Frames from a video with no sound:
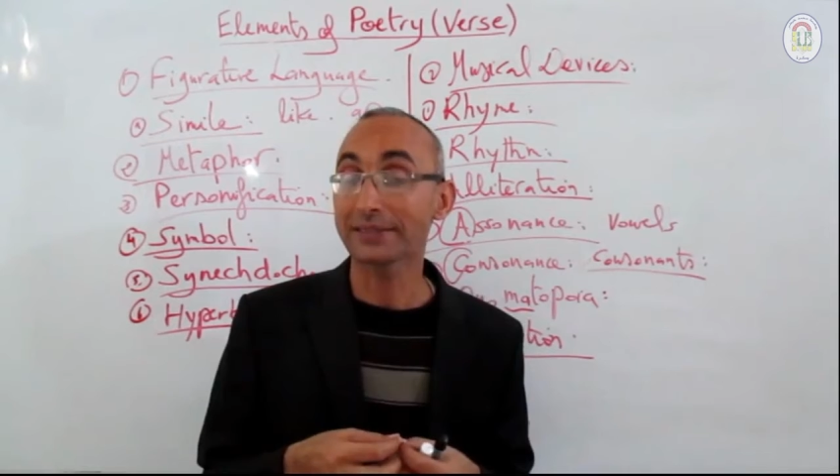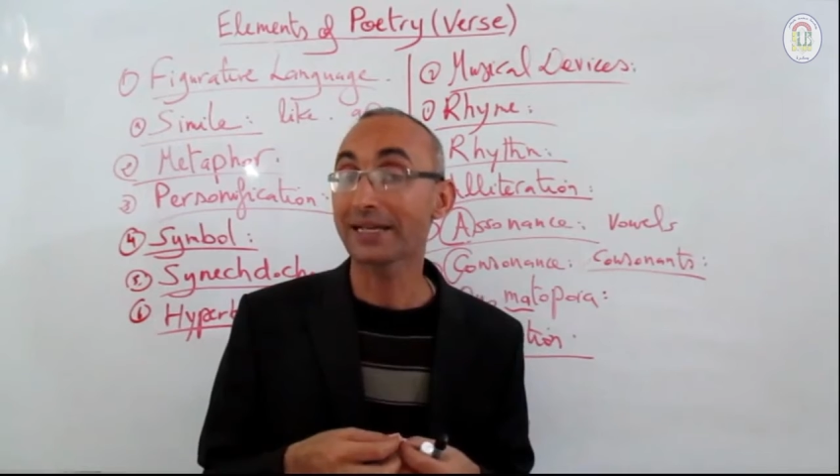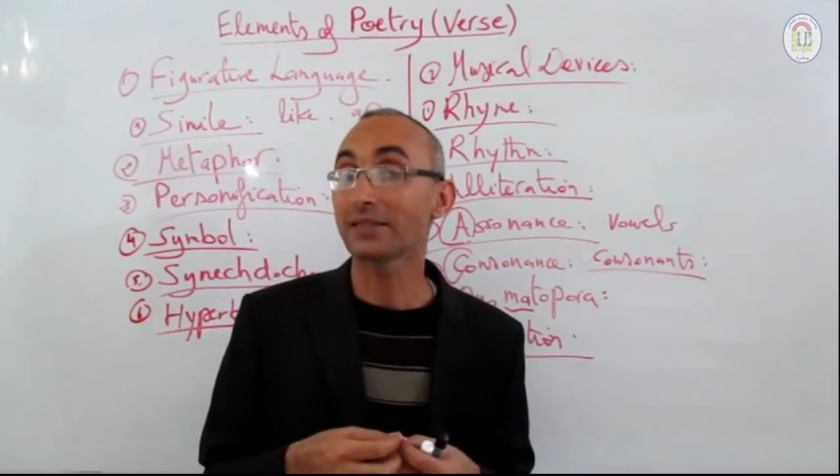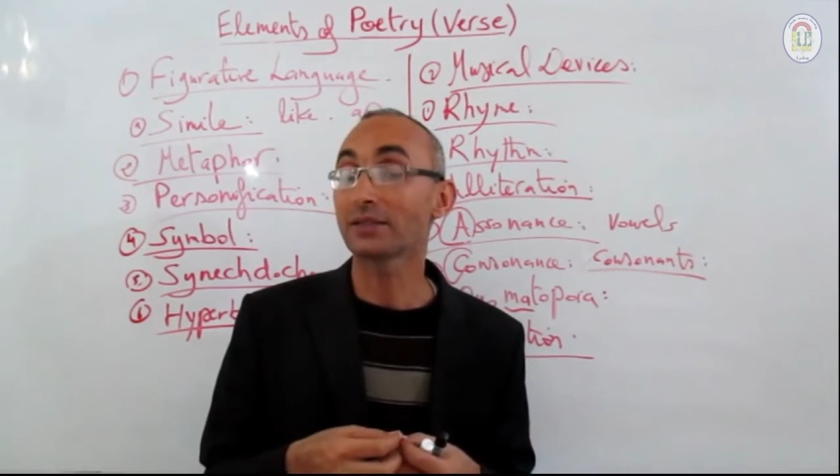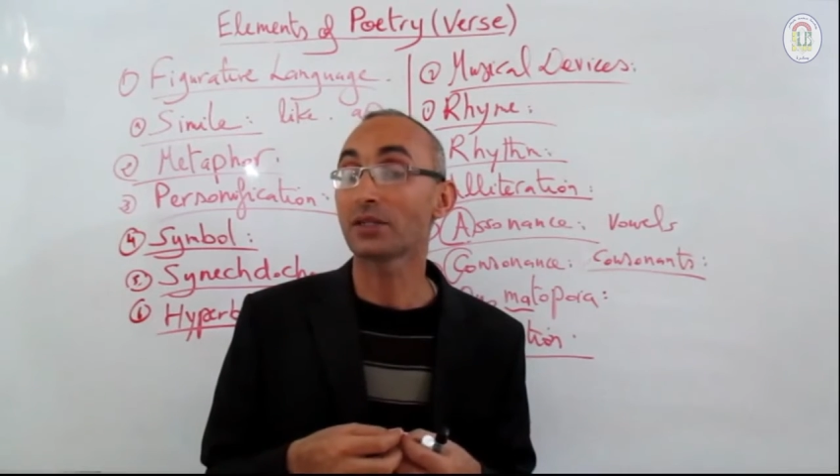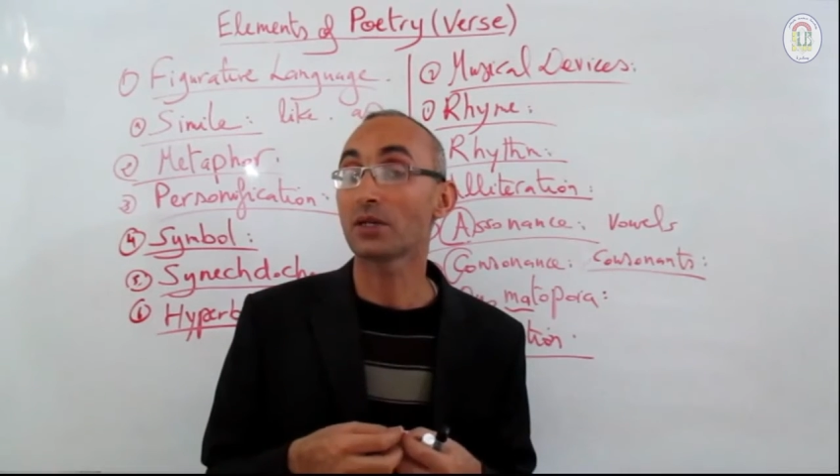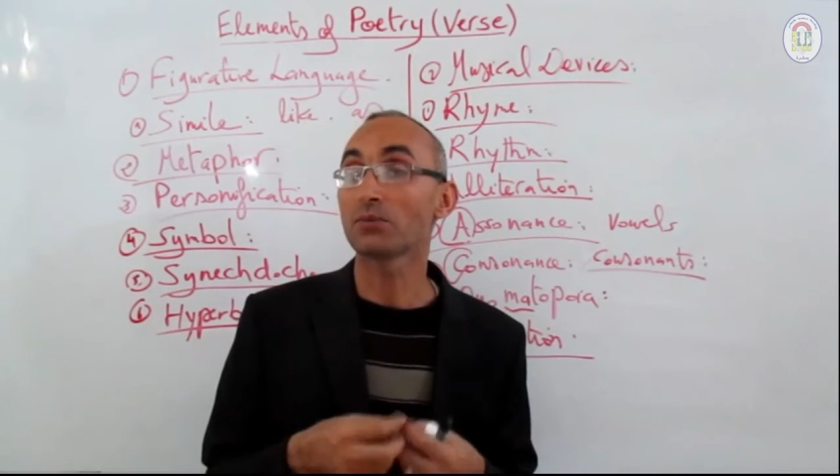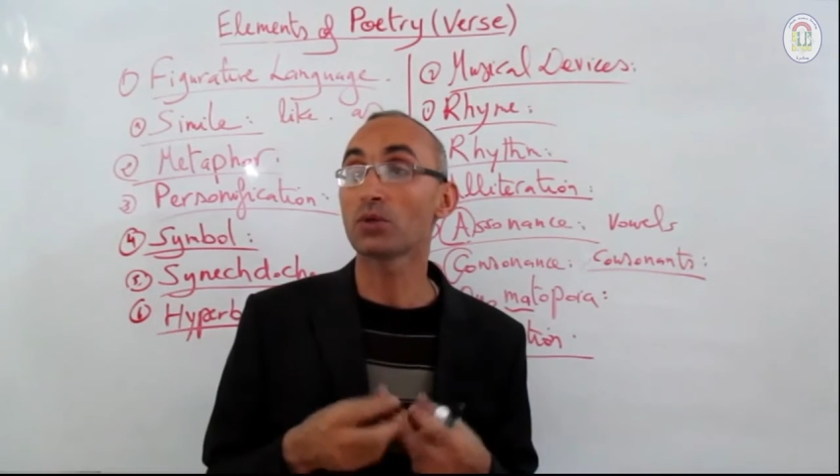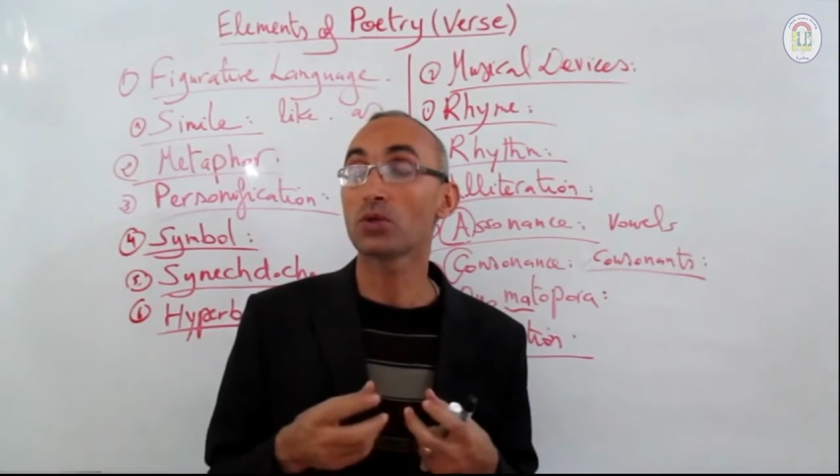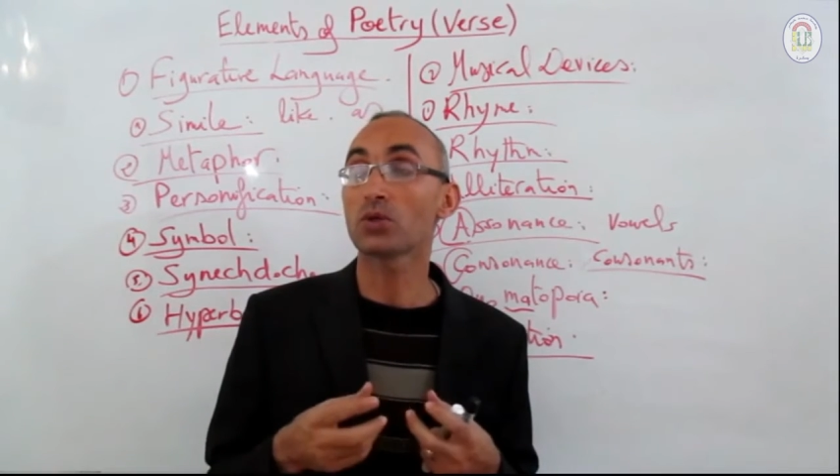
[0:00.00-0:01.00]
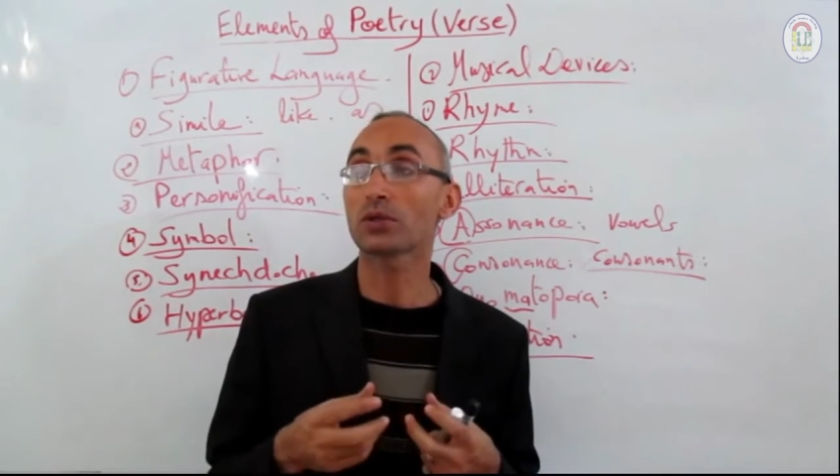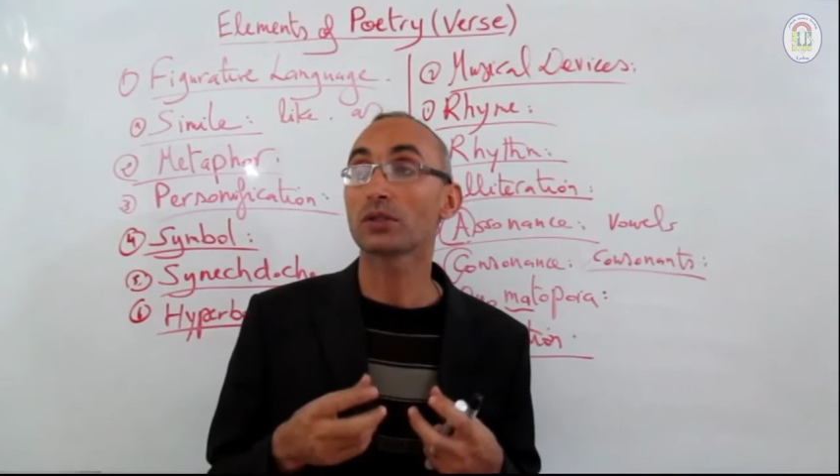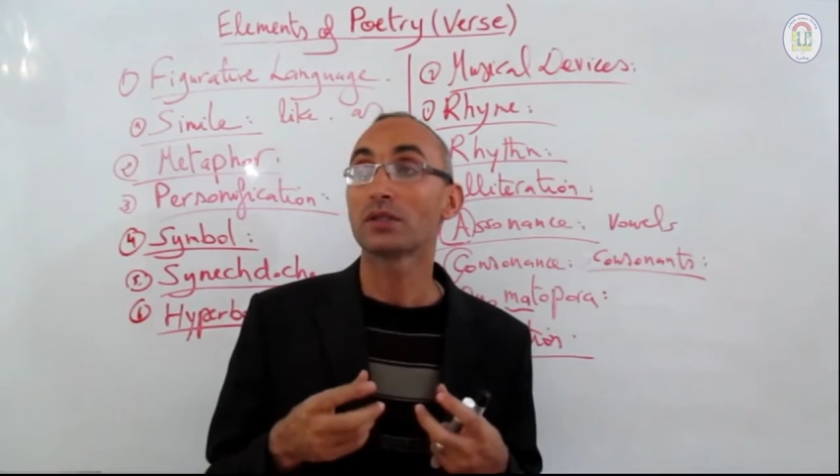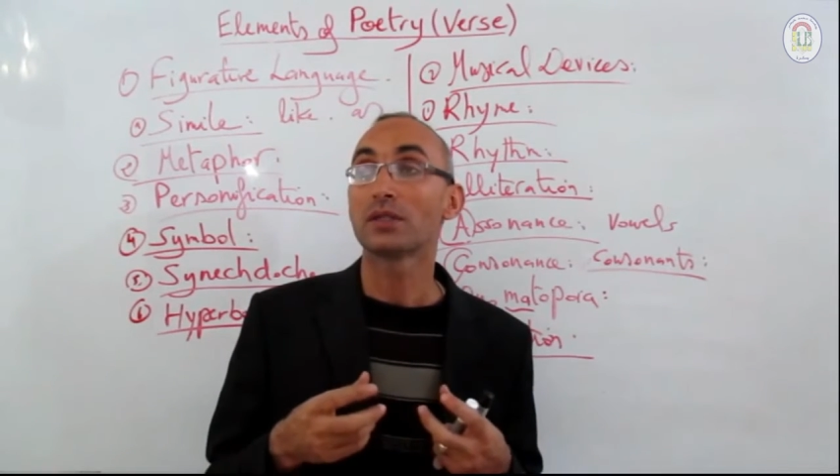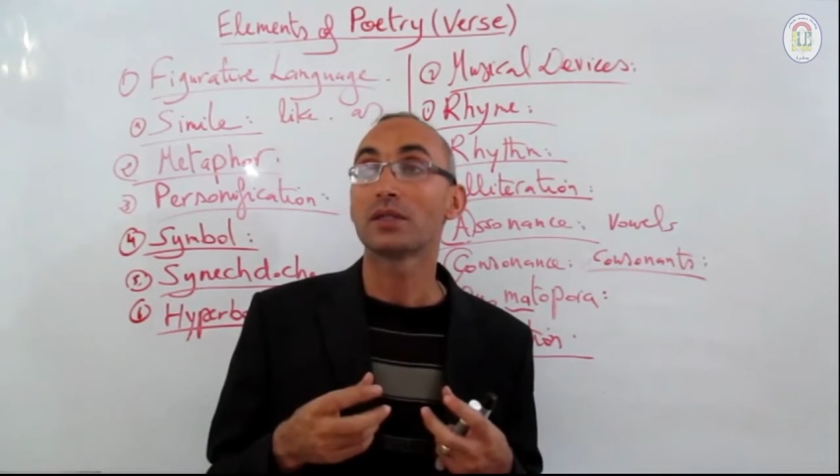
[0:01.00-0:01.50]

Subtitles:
and more